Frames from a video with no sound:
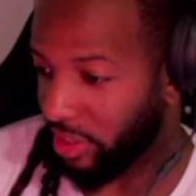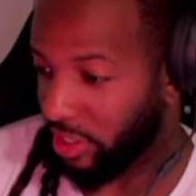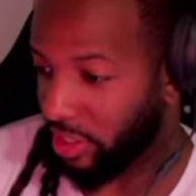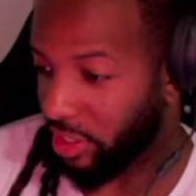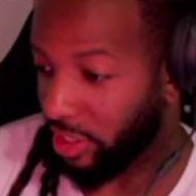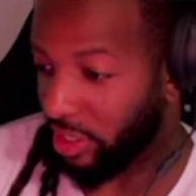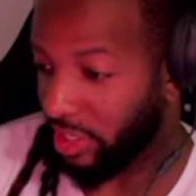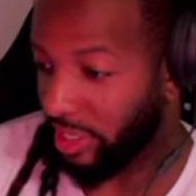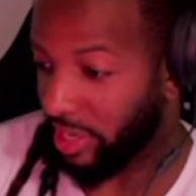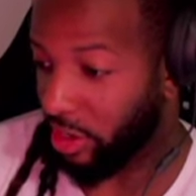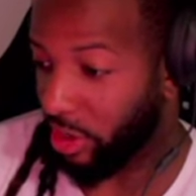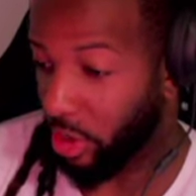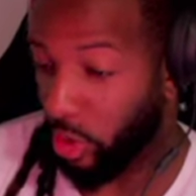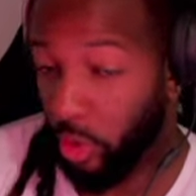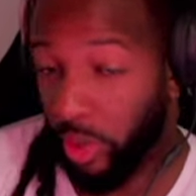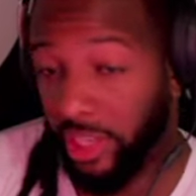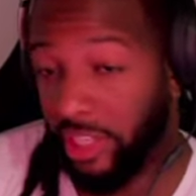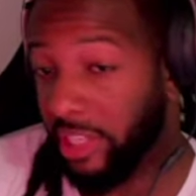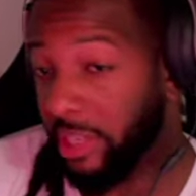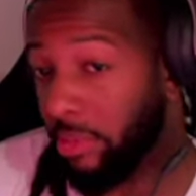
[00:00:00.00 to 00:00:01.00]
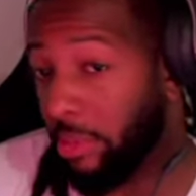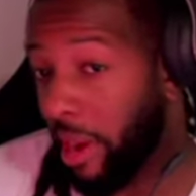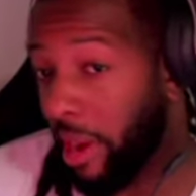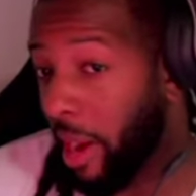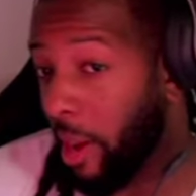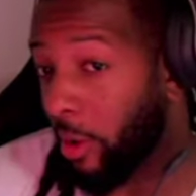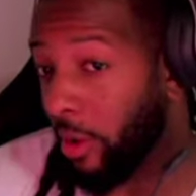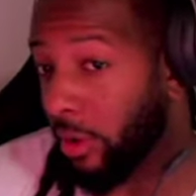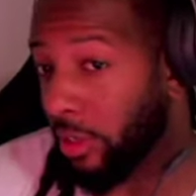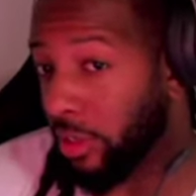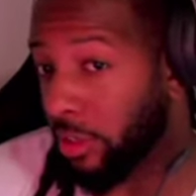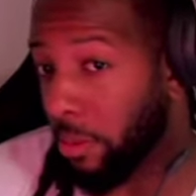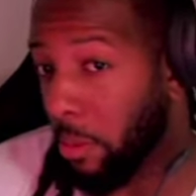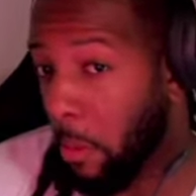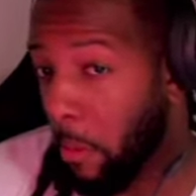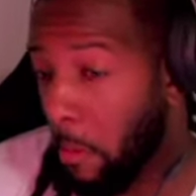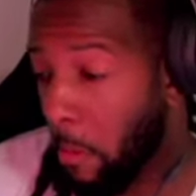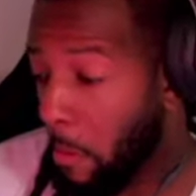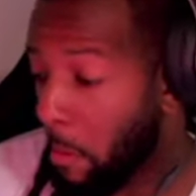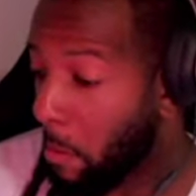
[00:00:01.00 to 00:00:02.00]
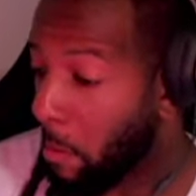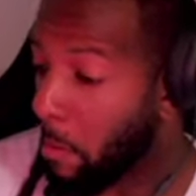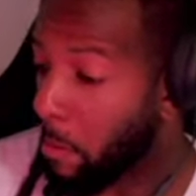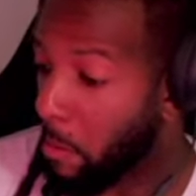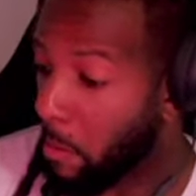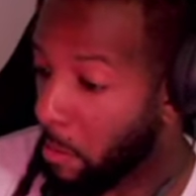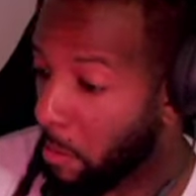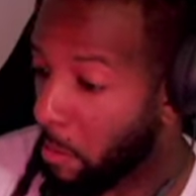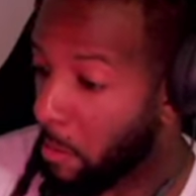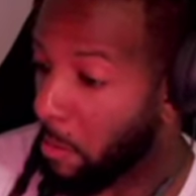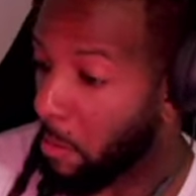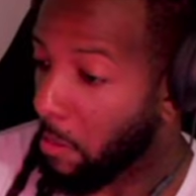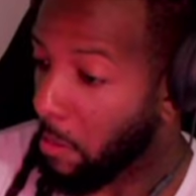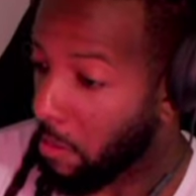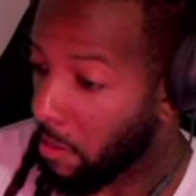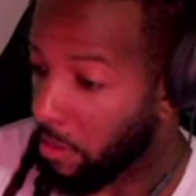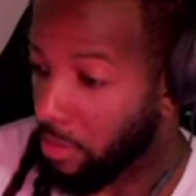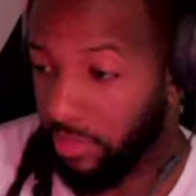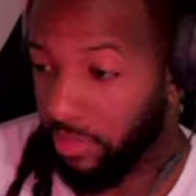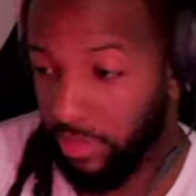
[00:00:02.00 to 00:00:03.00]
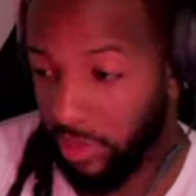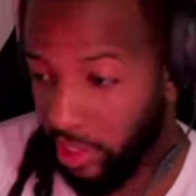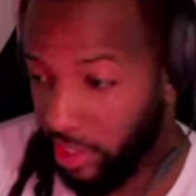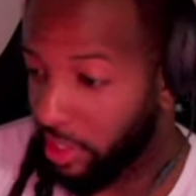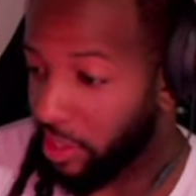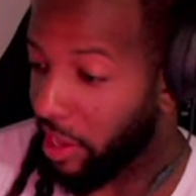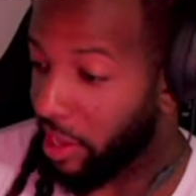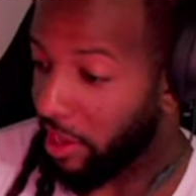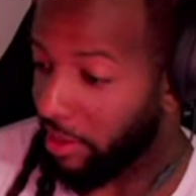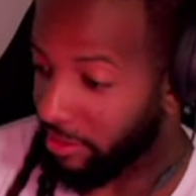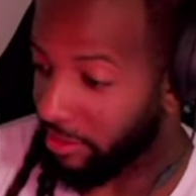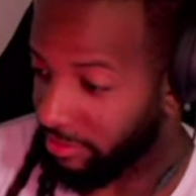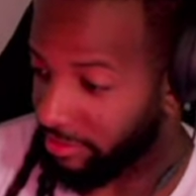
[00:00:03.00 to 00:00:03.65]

shuts out Quincy powers. Need that